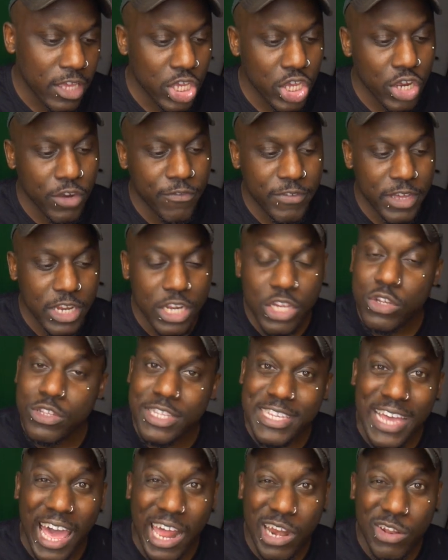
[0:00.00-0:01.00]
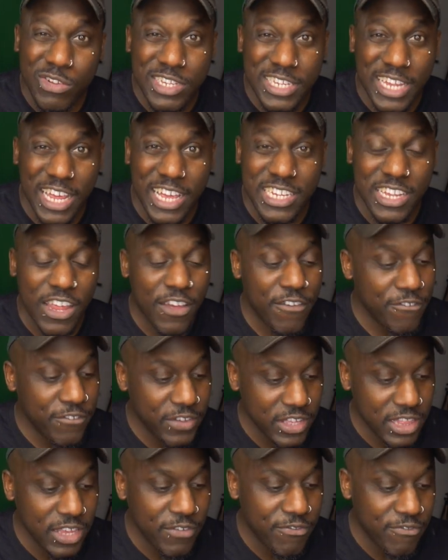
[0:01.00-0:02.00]
your video title says
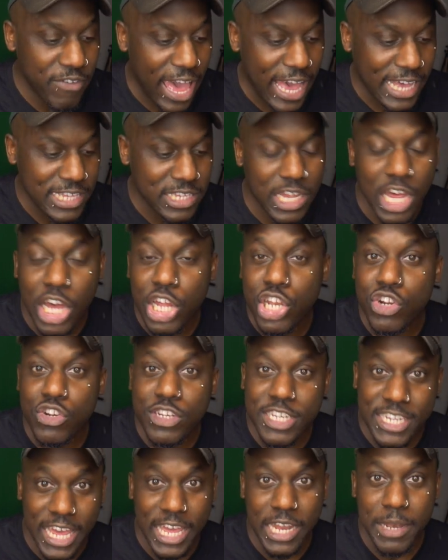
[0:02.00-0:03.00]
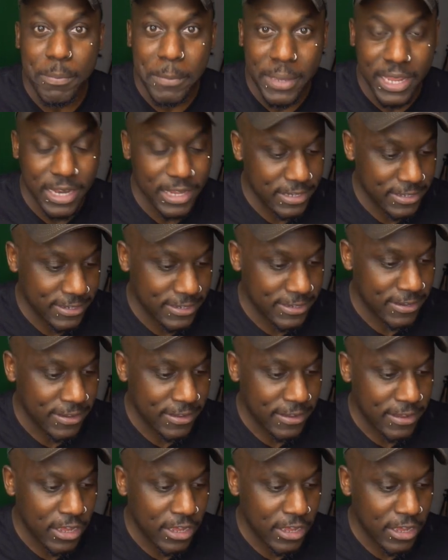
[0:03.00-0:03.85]
50 facts under 10 minutes.